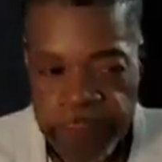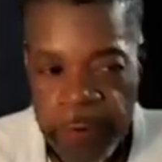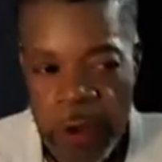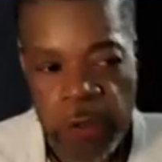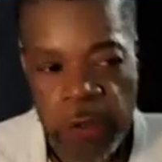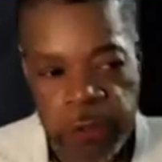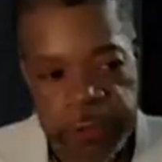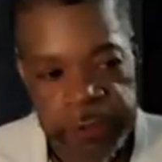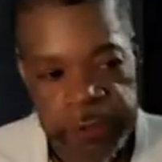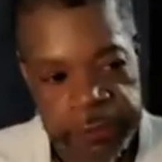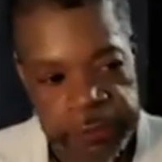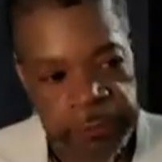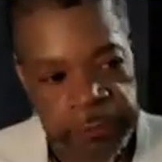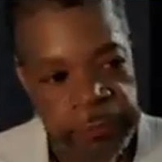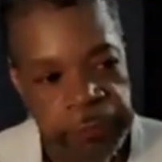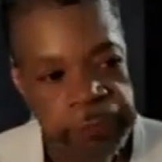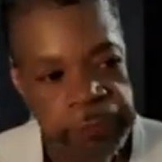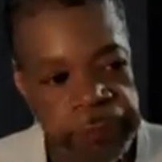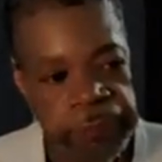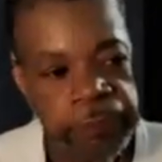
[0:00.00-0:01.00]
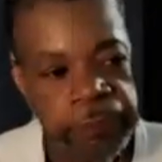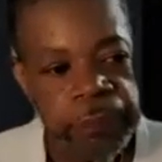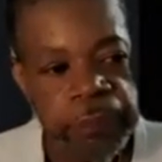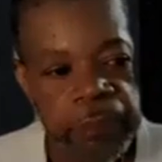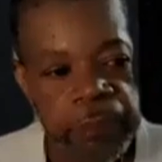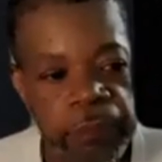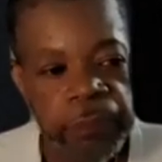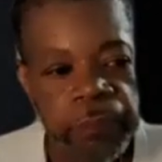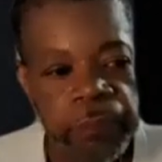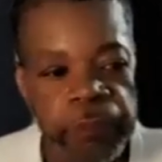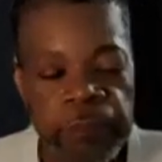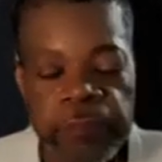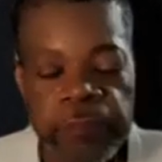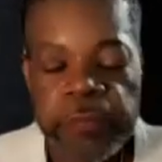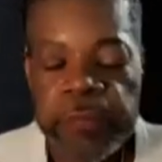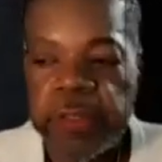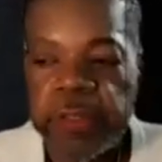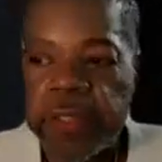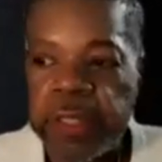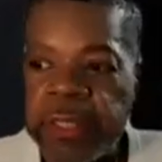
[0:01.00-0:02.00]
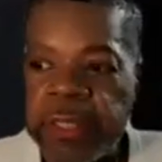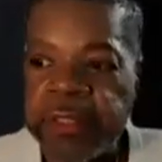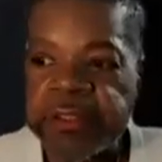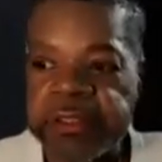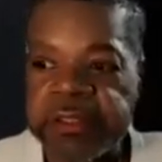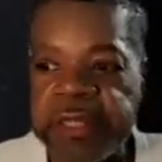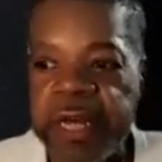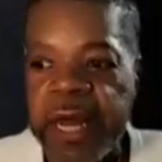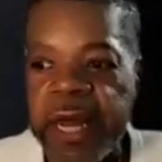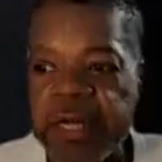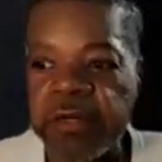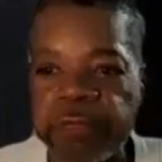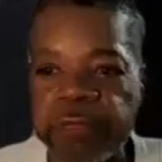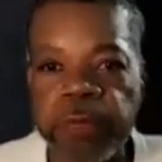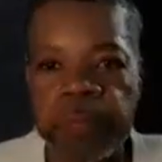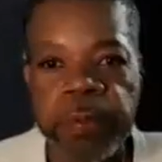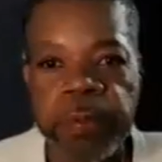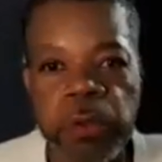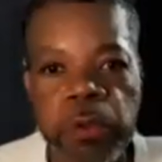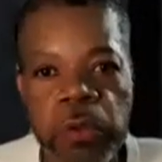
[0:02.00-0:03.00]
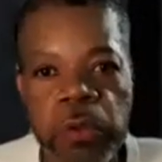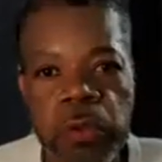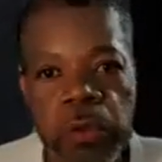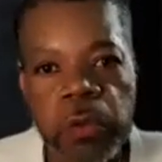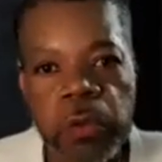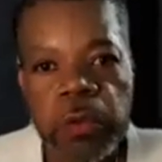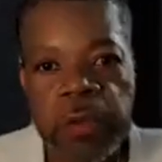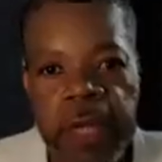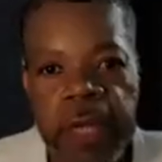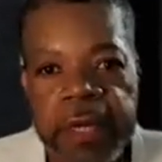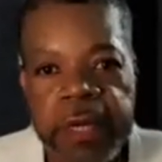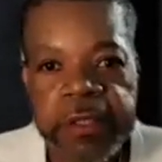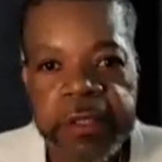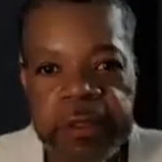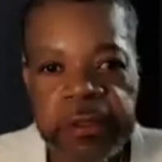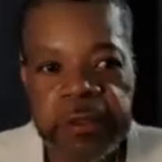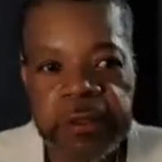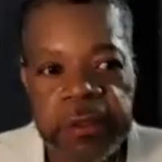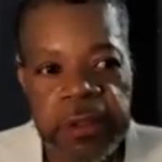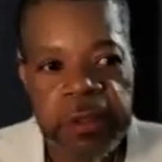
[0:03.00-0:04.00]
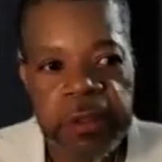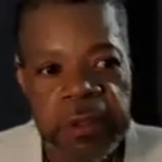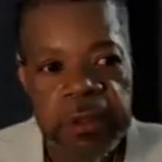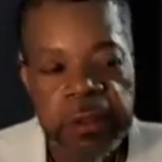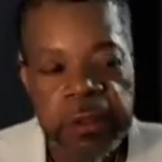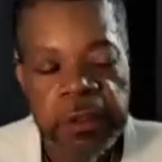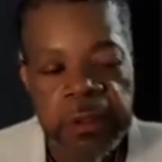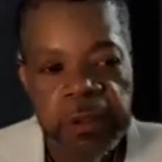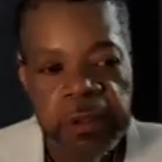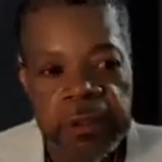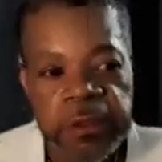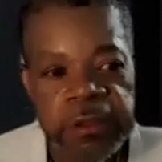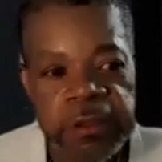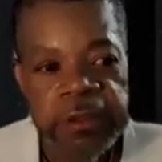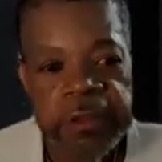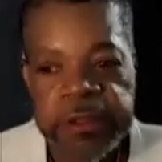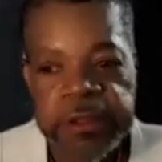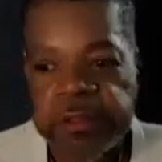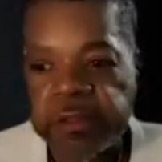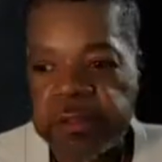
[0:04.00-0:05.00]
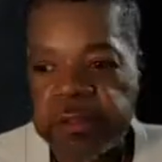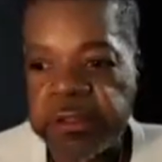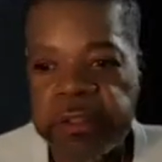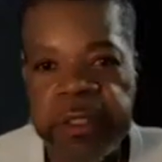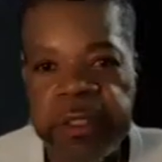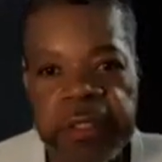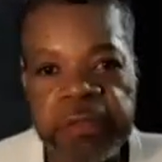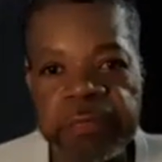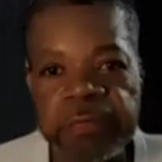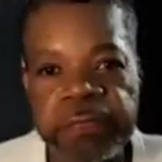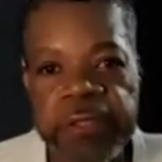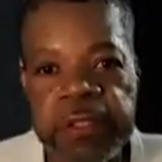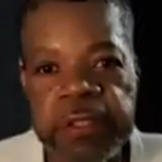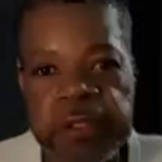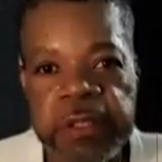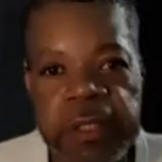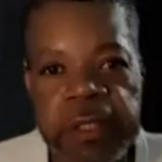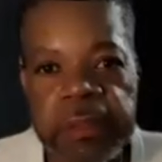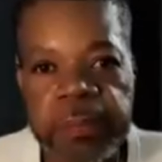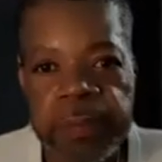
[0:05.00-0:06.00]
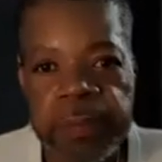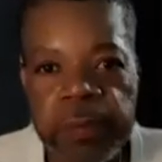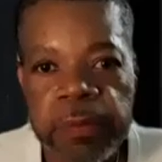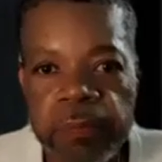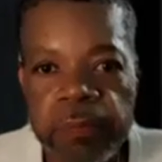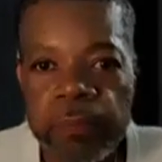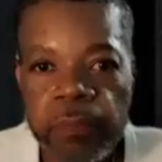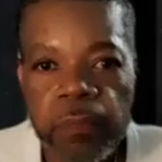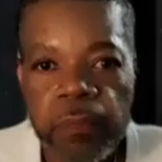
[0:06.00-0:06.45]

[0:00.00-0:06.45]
falling inside of a pool that is 6 to 10 feet deep.